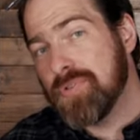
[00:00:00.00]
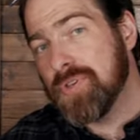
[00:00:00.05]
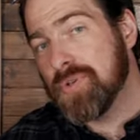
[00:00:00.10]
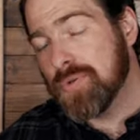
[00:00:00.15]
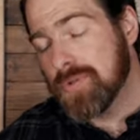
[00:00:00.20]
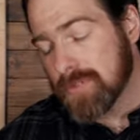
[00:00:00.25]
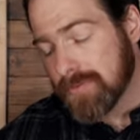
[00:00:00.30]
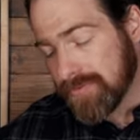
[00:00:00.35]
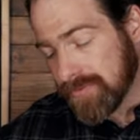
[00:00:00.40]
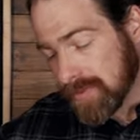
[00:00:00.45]

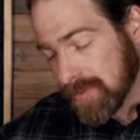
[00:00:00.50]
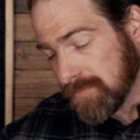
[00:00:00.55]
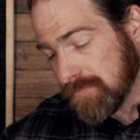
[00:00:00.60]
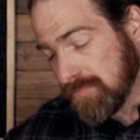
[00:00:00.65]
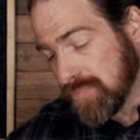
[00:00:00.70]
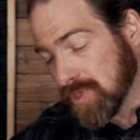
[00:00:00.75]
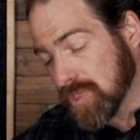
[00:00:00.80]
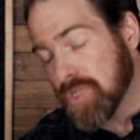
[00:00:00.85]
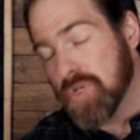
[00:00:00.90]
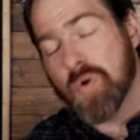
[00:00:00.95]
beautiful
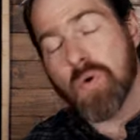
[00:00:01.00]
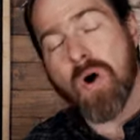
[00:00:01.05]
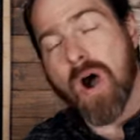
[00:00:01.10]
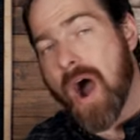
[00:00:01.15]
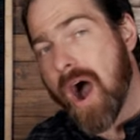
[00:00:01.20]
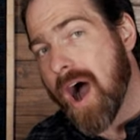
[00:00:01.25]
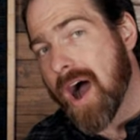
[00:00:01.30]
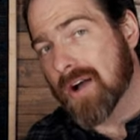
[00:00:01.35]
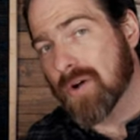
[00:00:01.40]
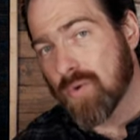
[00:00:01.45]
blue
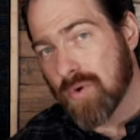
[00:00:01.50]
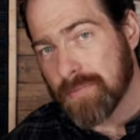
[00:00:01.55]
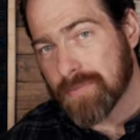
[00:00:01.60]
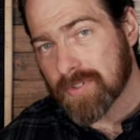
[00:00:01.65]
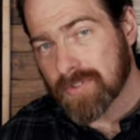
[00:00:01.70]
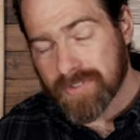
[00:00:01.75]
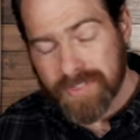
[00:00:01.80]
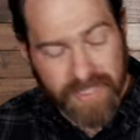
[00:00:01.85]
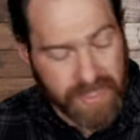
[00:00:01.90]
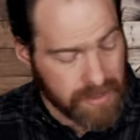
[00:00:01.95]

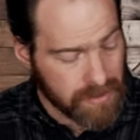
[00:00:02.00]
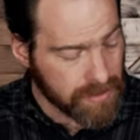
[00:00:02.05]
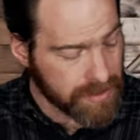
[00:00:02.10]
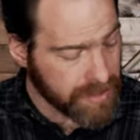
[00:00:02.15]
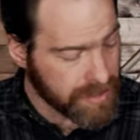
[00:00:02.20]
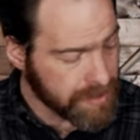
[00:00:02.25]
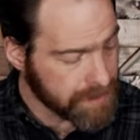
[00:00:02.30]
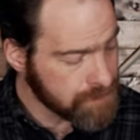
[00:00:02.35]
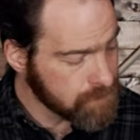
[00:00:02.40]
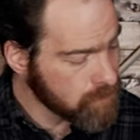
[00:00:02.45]
aquamarine
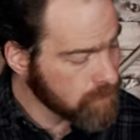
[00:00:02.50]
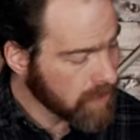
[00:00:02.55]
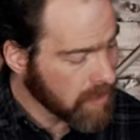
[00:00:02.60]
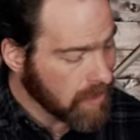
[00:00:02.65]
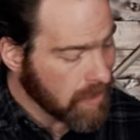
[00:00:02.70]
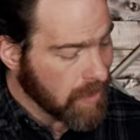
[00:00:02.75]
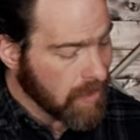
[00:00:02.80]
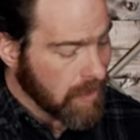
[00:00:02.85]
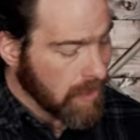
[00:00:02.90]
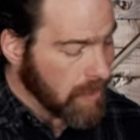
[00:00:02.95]
green.
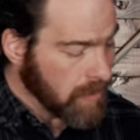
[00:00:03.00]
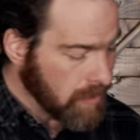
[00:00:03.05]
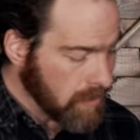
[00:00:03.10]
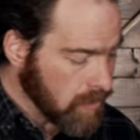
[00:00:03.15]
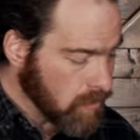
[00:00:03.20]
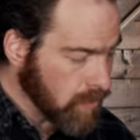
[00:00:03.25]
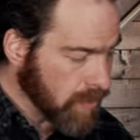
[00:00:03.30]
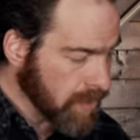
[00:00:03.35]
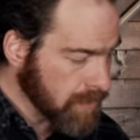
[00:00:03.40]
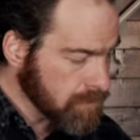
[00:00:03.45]
And you
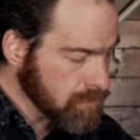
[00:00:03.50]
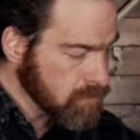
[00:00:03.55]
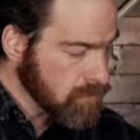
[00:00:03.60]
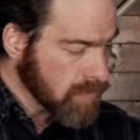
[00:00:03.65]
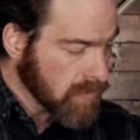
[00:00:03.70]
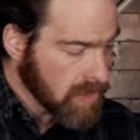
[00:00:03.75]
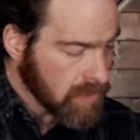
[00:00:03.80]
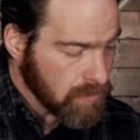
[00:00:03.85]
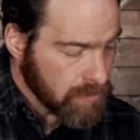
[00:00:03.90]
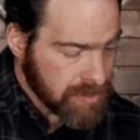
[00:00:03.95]
know what?
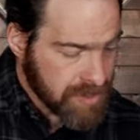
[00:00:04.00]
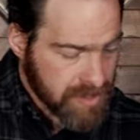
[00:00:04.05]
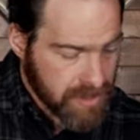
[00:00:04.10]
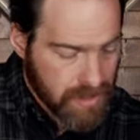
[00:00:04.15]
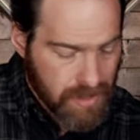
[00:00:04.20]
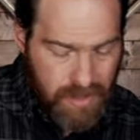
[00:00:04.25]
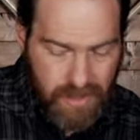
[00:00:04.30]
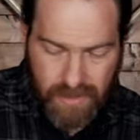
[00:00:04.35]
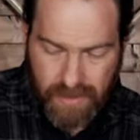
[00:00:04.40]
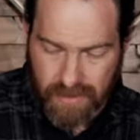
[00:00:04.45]
We're just
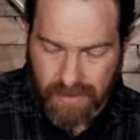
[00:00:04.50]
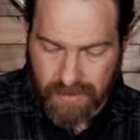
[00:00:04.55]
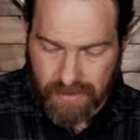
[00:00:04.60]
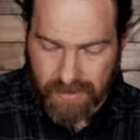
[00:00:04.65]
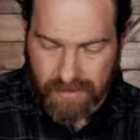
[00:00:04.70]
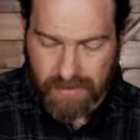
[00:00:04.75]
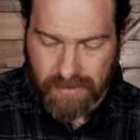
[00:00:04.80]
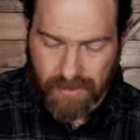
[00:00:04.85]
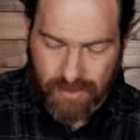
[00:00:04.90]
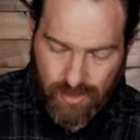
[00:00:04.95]
gonna
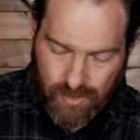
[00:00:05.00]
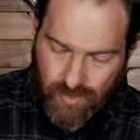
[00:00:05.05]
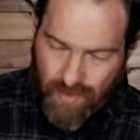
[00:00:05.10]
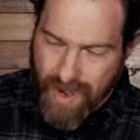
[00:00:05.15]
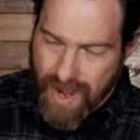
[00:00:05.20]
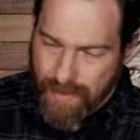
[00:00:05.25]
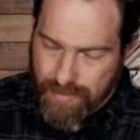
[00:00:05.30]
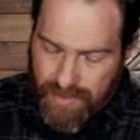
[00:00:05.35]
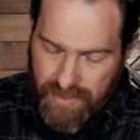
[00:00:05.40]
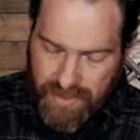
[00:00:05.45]

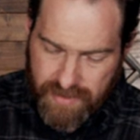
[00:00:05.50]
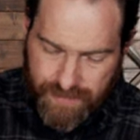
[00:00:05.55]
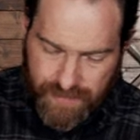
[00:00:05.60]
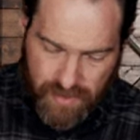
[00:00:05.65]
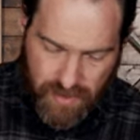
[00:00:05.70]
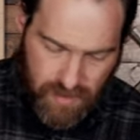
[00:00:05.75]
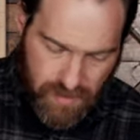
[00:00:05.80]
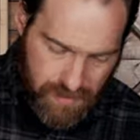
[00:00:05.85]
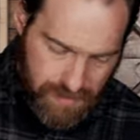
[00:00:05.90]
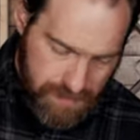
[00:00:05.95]
grab your
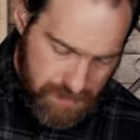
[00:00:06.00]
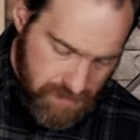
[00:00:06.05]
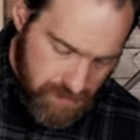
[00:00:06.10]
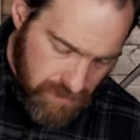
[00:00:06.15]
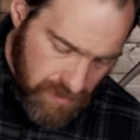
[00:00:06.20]
spoon,